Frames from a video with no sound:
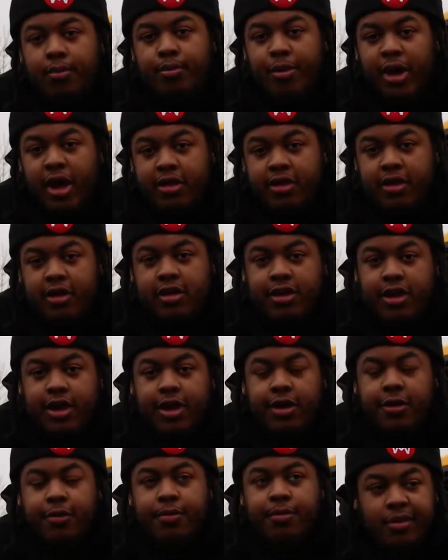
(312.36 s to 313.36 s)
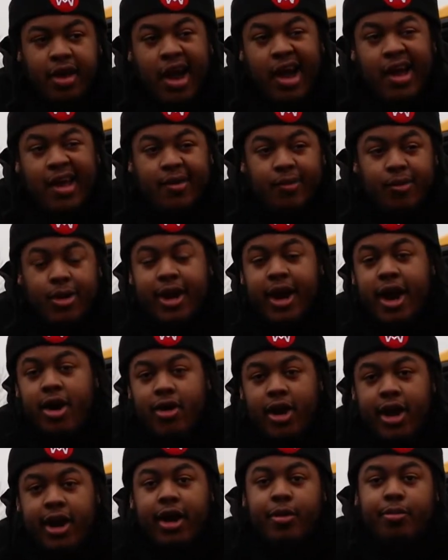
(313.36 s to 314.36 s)
Basically, I went
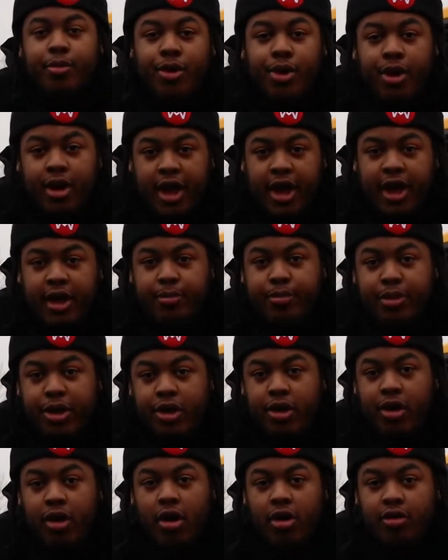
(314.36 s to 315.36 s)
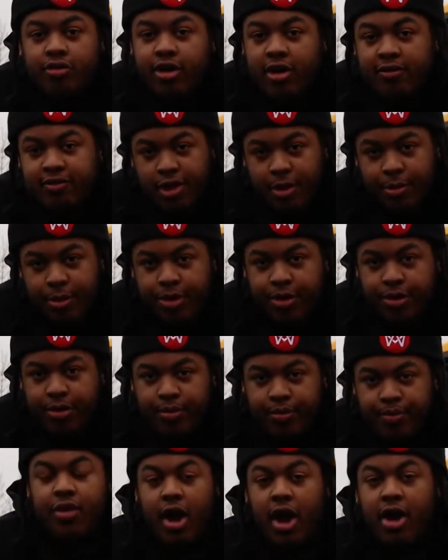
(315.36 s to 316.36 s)
out and I bought a BR rev limiter,
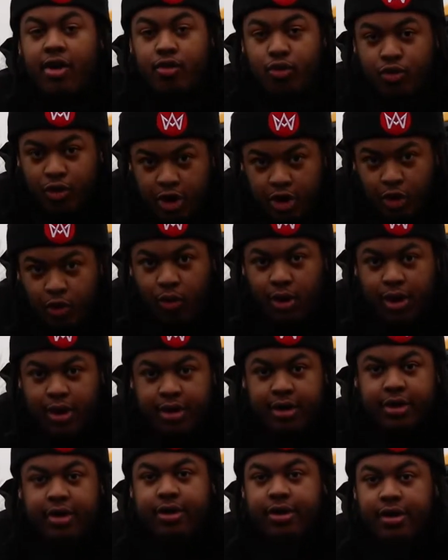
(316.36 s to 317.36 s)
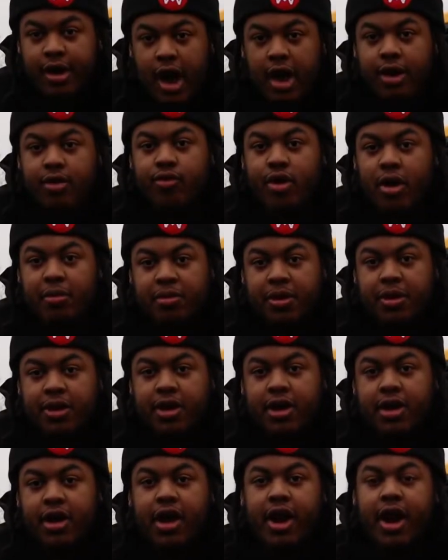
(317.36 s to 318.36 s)
a real one, not a
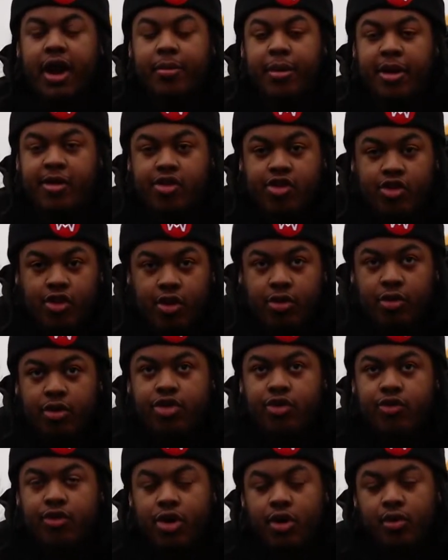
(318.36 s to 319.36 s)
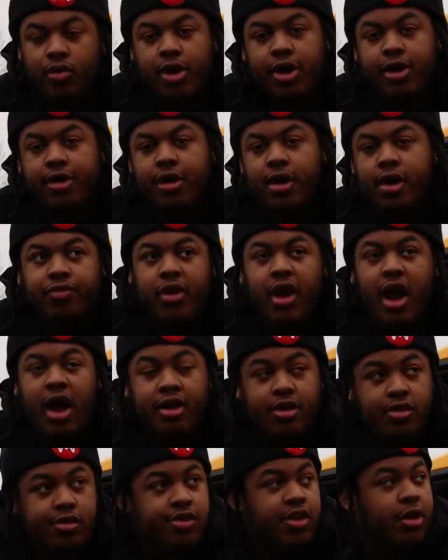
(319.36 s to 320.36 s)
replica, and I made sure it was a real one. I
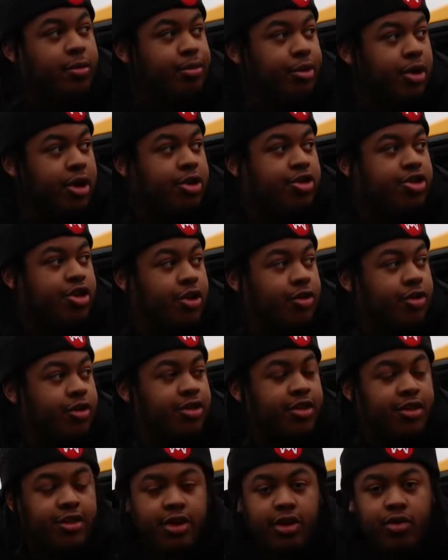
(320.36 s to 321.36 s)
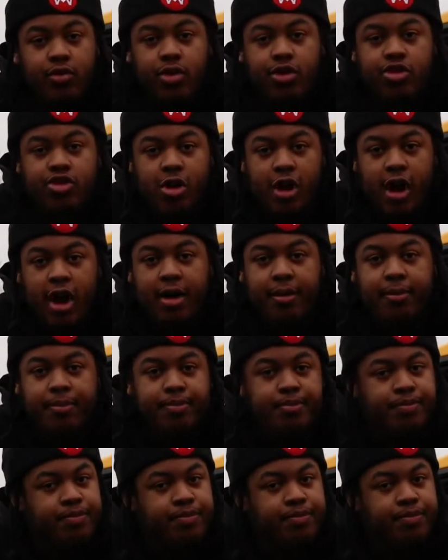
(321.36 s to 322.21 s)
used it pretty generously, which I